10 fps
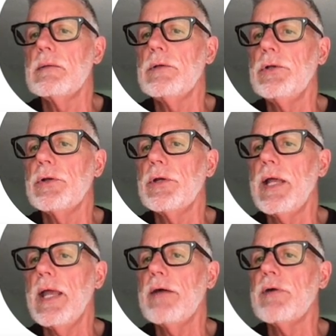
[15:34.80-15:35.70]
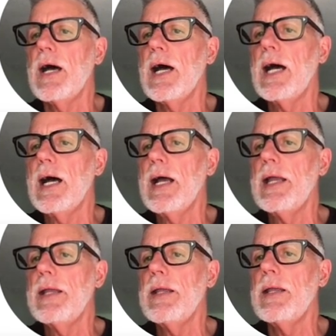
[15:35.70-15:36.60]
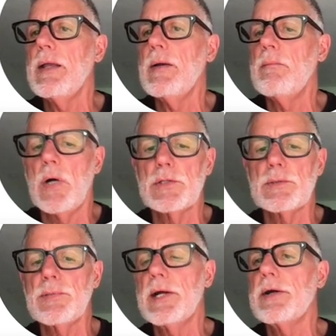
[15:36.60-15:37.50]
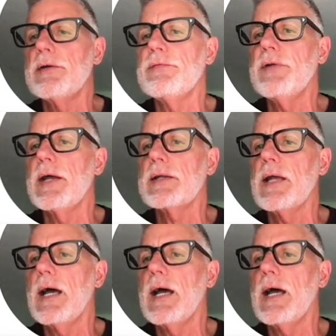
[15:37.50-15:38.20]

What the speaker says: You're going to have a high multiplier effect,